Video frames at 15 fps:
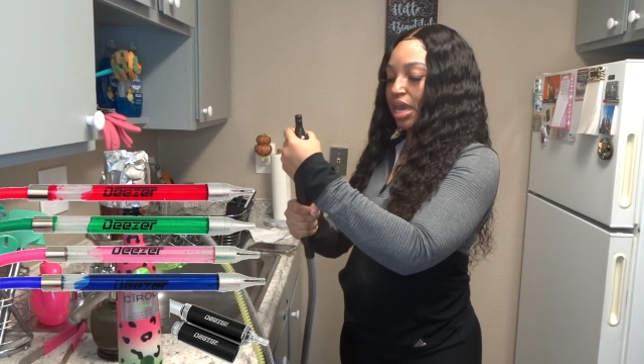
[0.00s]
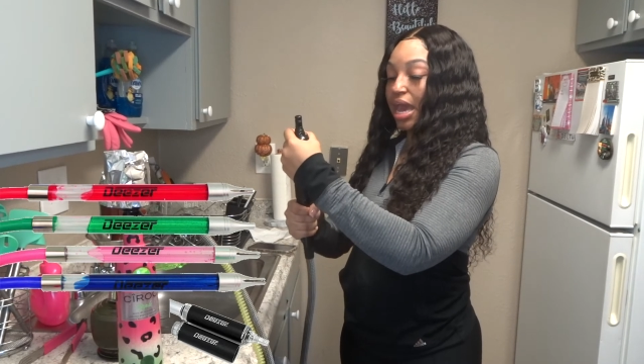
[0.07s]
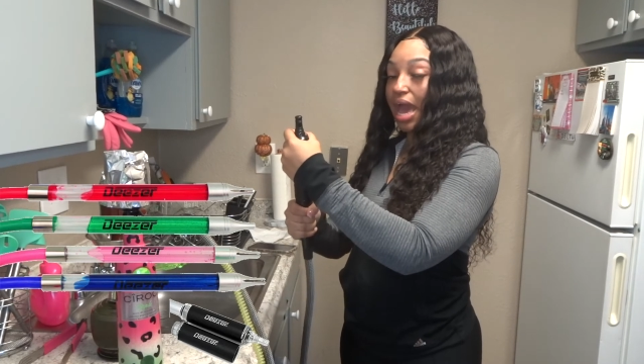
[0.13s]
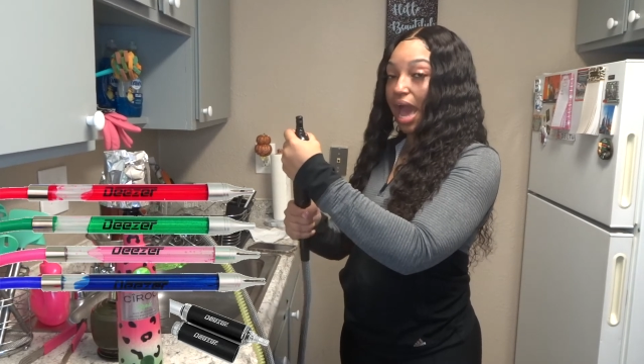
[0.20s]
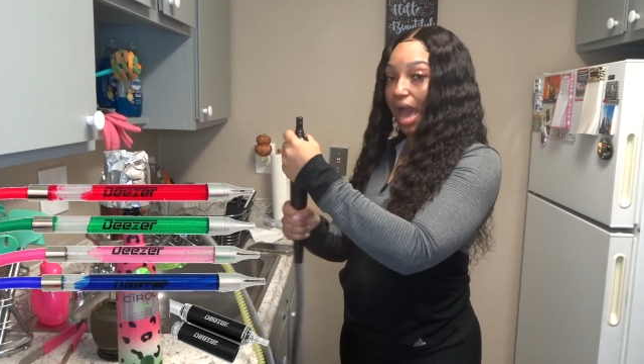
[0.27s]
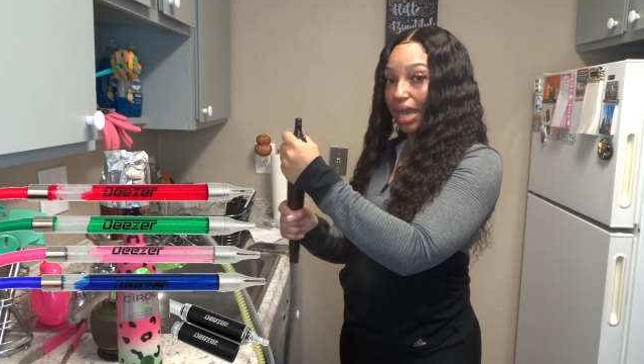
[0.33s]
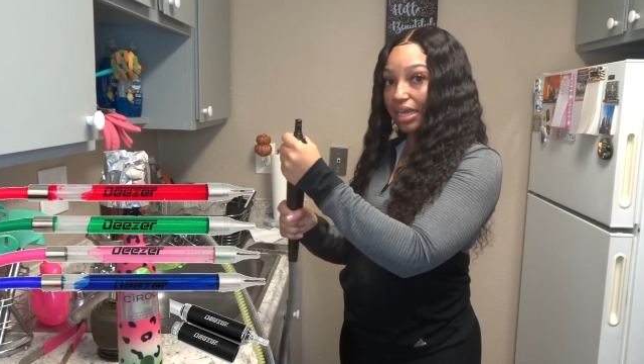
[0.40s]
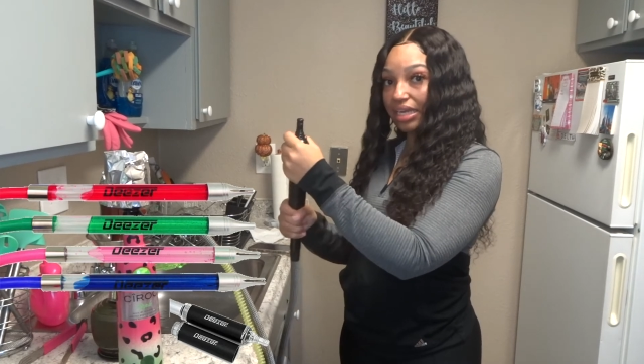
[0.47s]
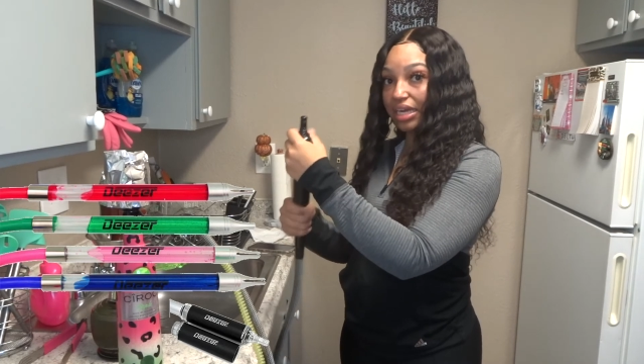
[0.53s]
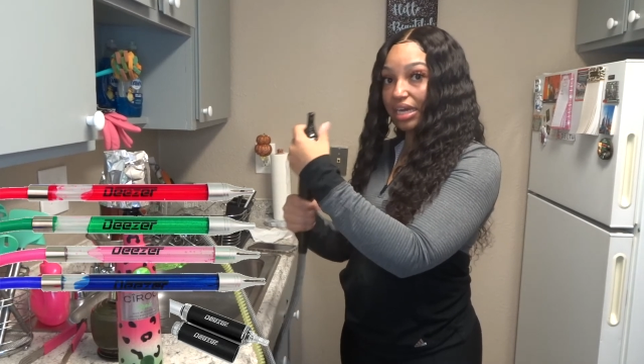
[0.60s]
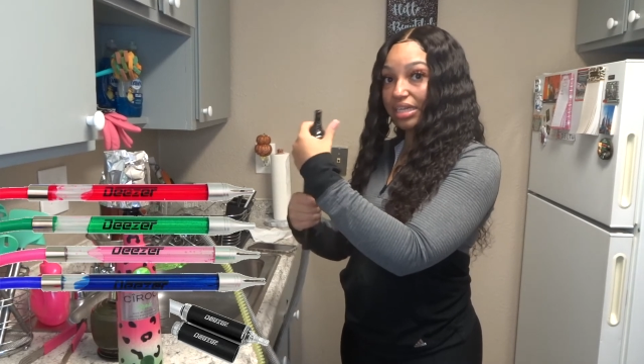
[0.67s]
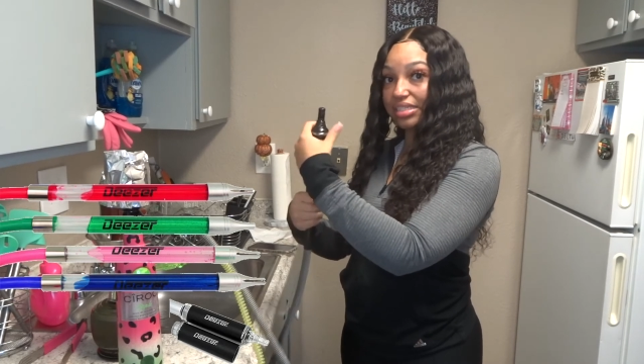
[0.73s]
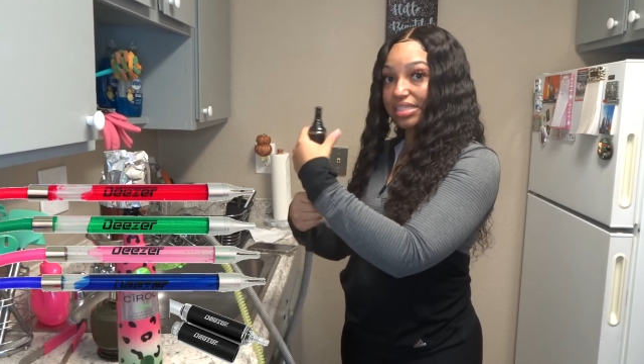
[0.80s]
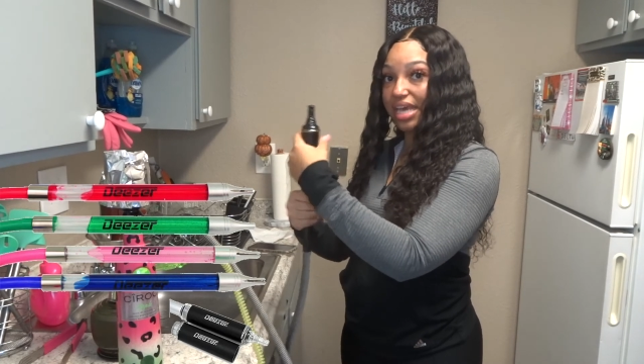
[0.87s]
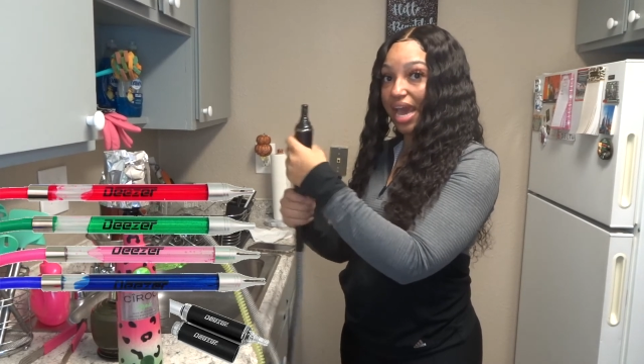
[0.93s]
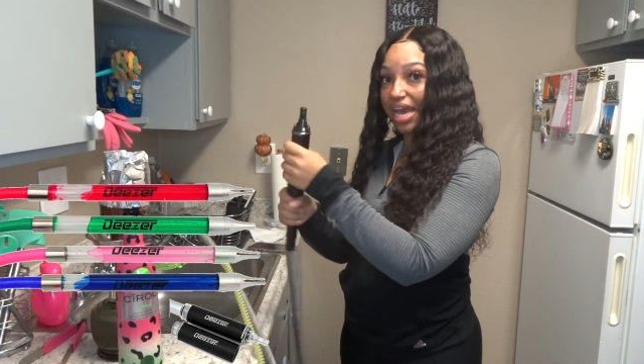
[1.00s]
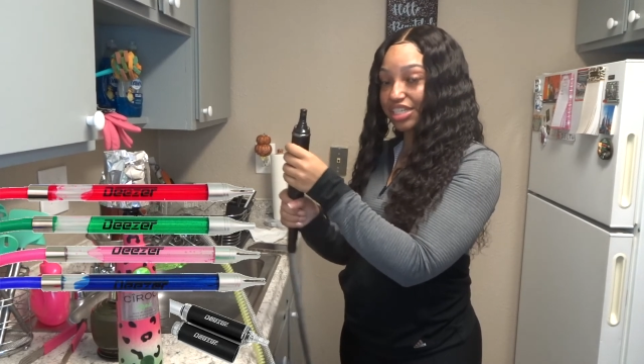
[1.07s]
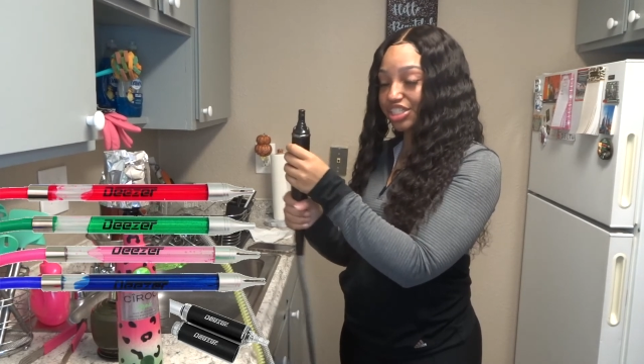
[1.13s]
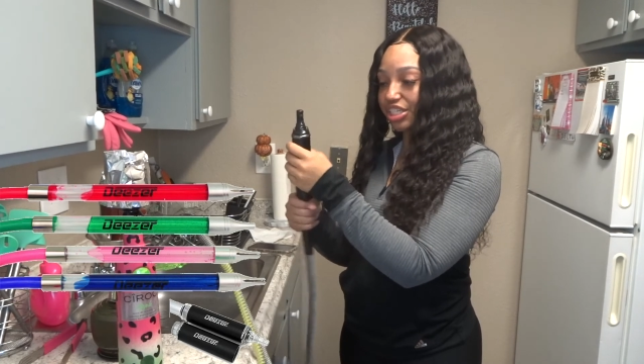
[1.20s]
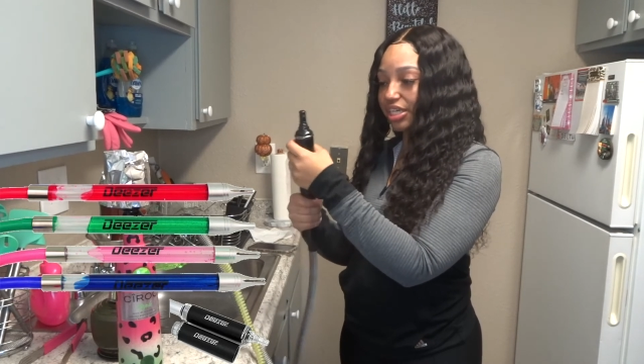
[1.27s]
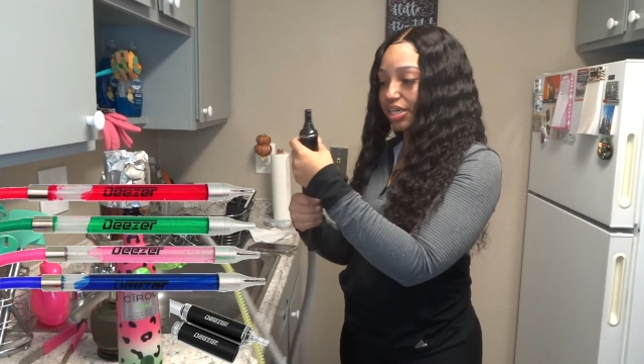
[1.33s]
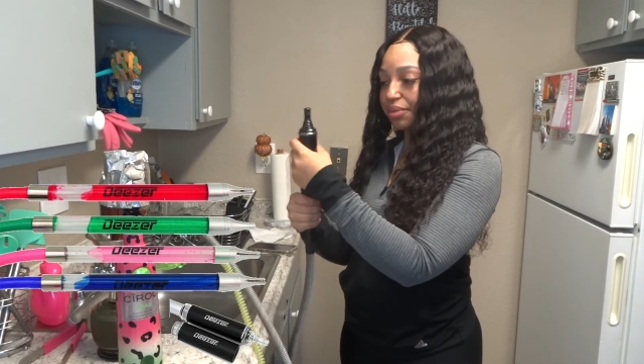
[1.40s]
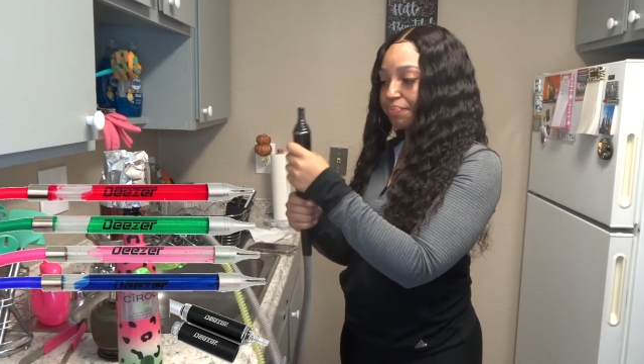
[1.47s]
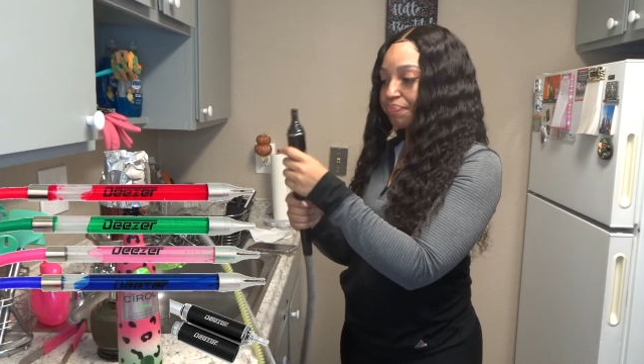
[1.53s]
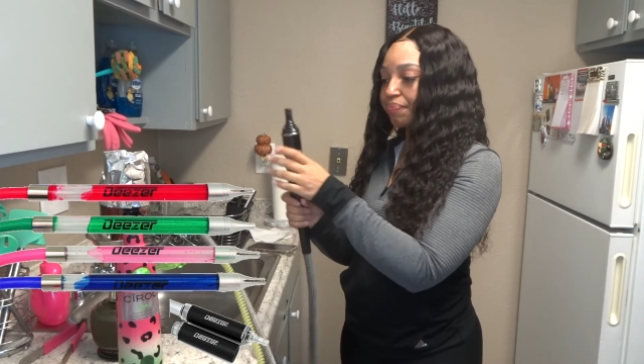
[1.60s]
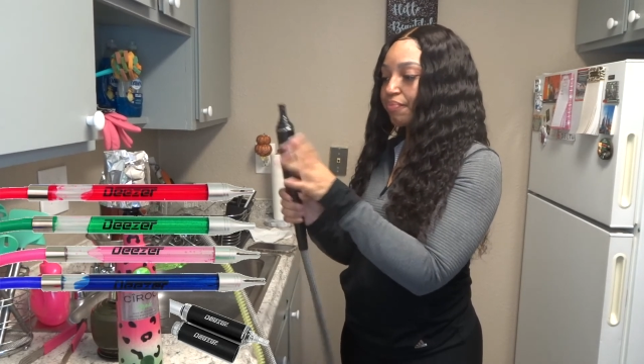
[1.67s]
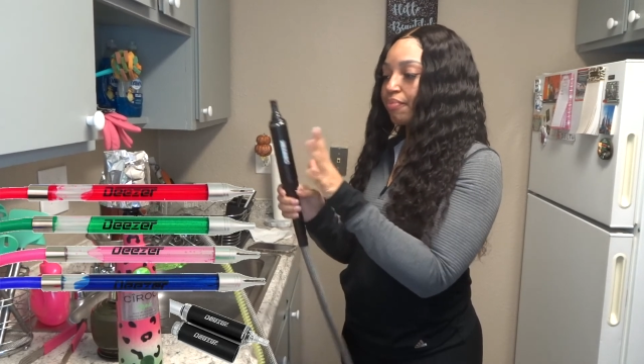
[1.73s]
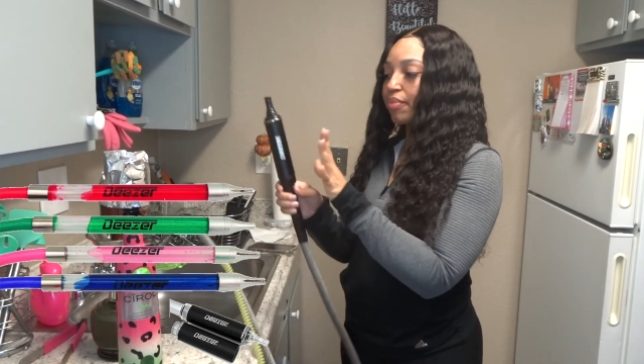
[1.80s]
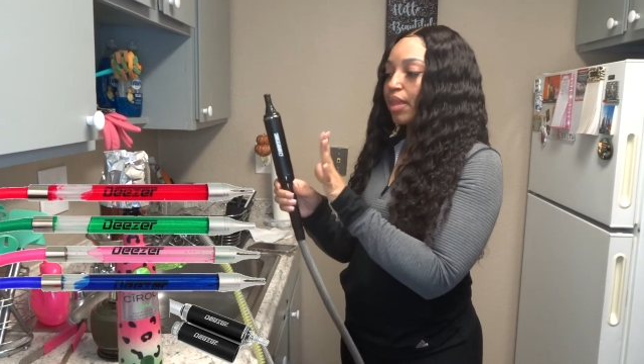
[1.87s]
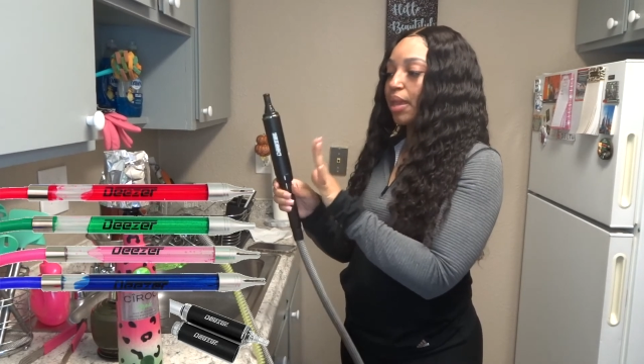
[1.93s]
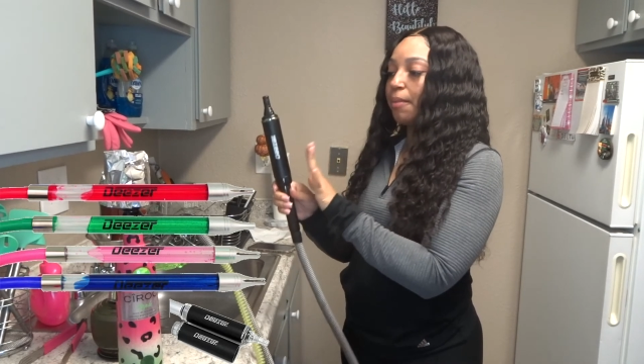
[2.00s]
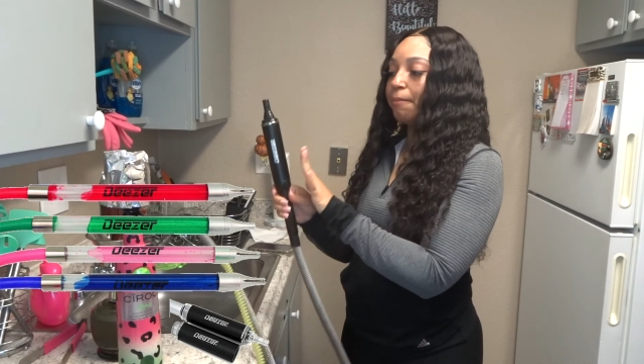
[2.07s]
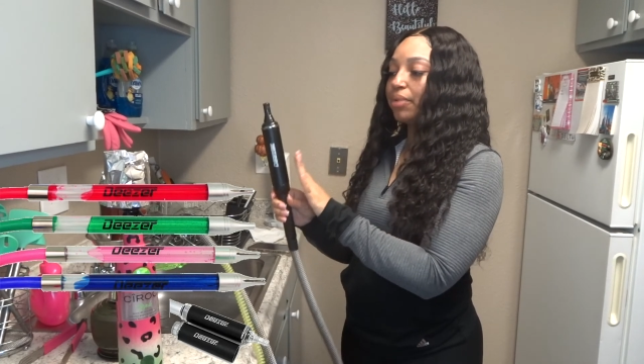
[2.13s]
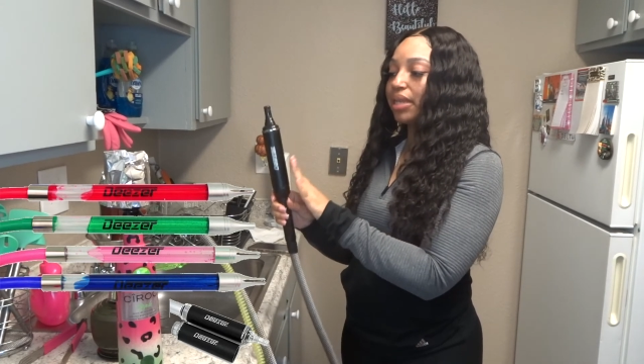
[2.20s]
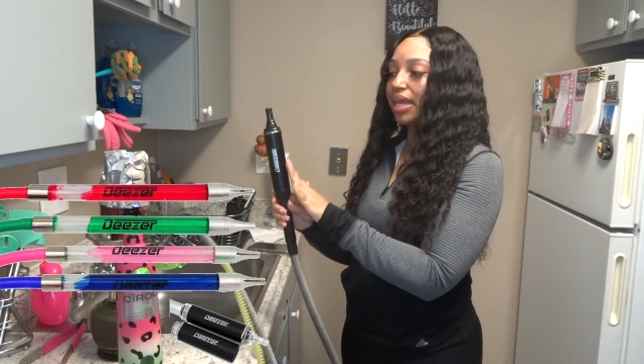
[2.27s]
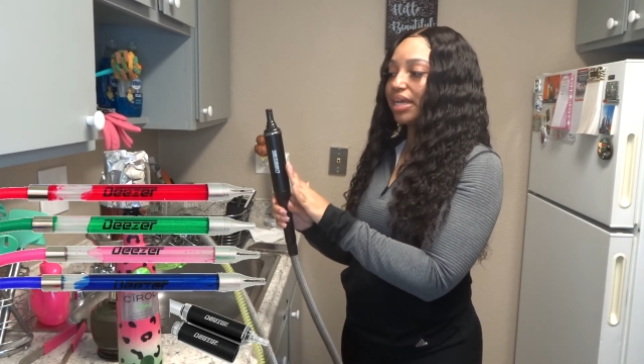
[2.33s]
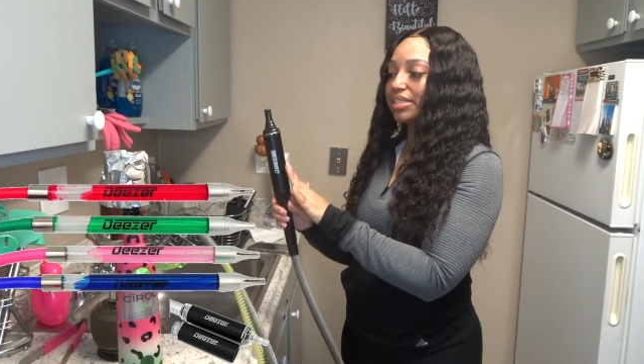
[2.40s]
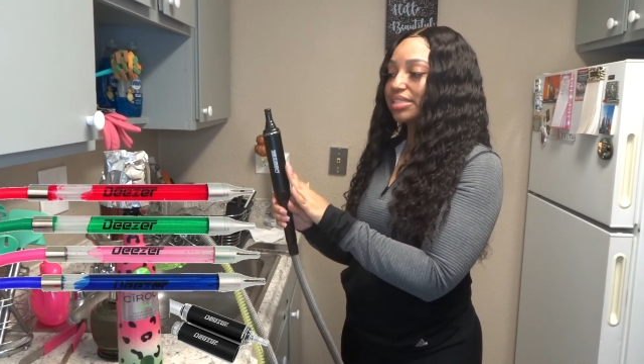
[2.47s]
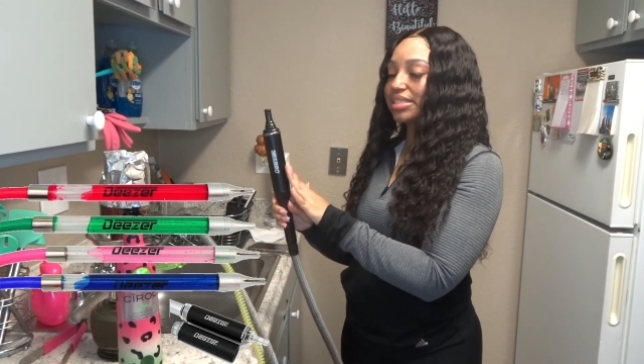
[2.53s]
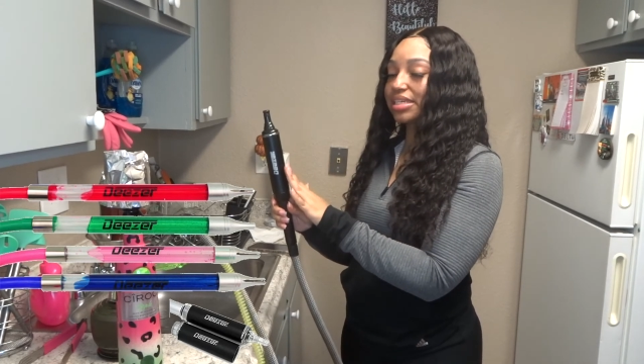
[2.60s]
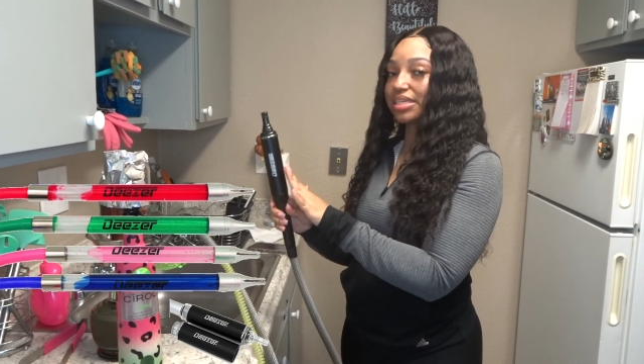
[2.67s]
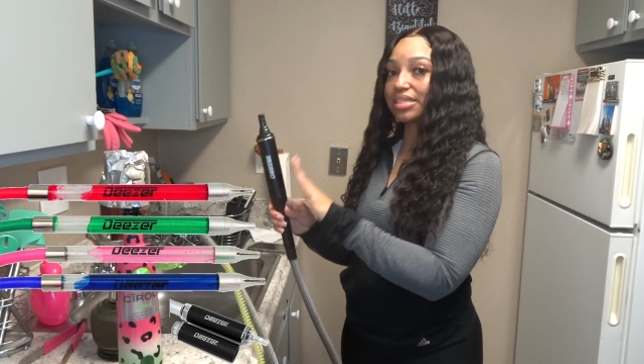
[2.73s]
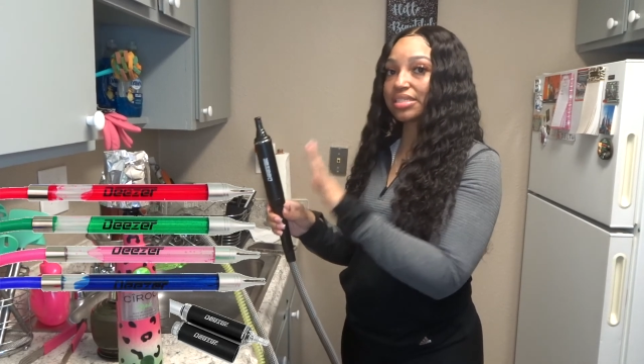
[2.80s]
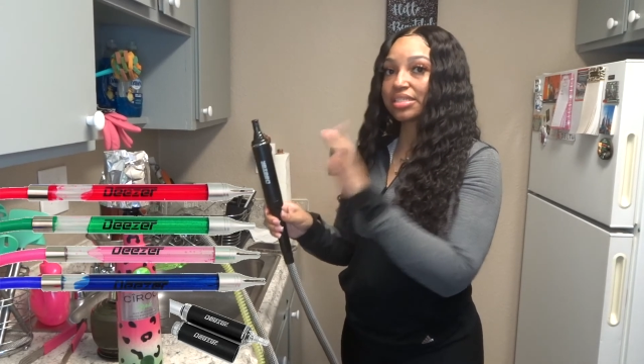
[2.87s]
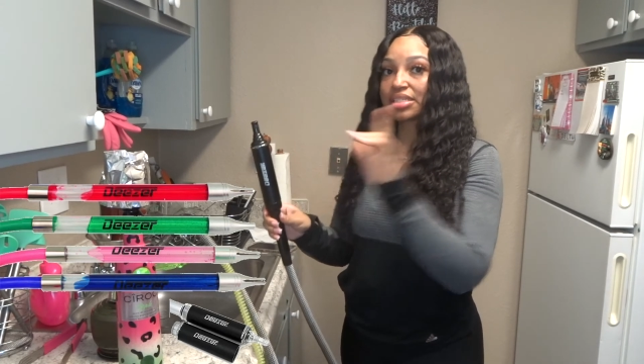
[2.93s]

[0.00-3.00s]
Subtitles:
I can unattach it, place this